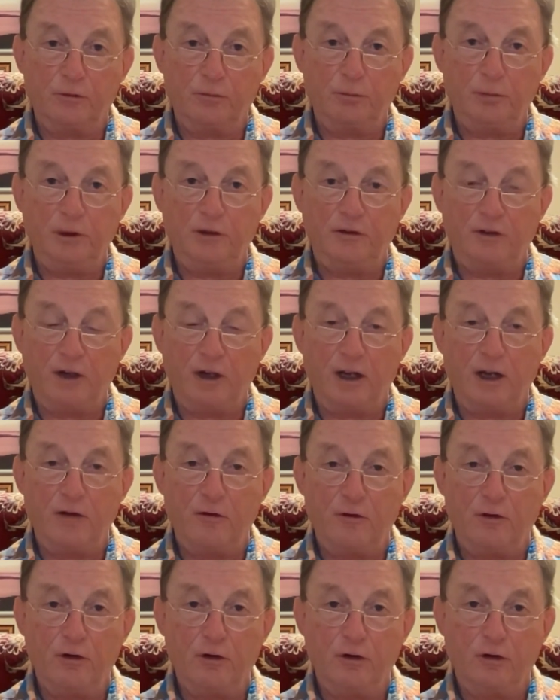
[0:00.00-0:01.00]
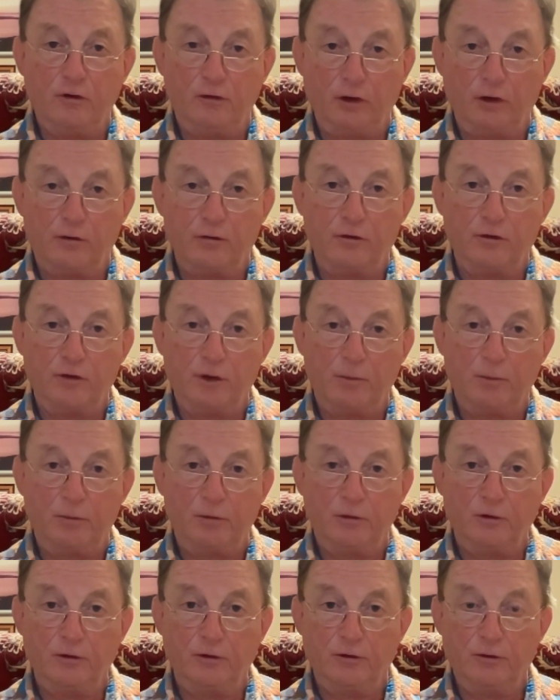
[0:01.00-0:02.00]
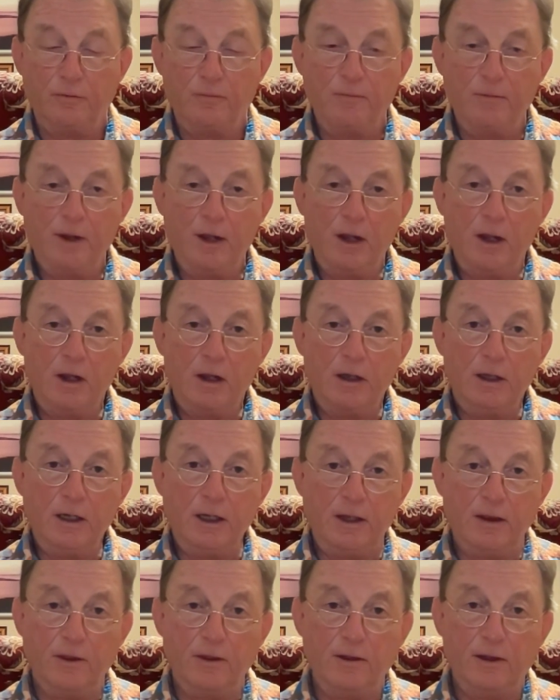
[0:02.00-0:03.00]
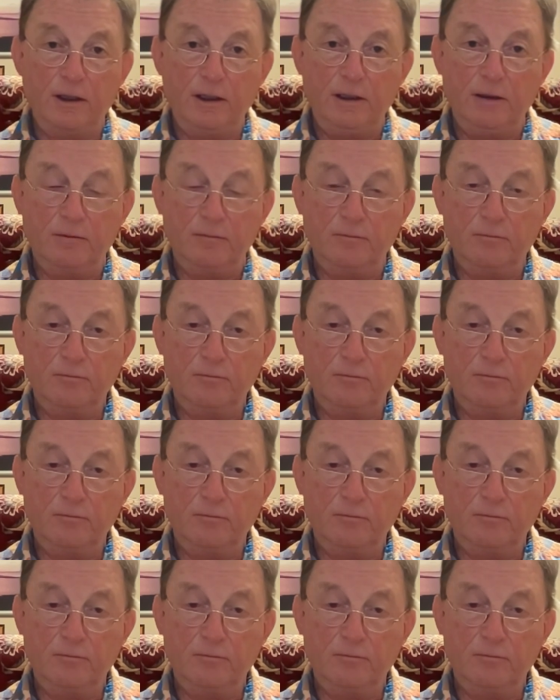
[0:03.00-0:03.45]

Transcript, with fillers: beta adrenergic receptors, in the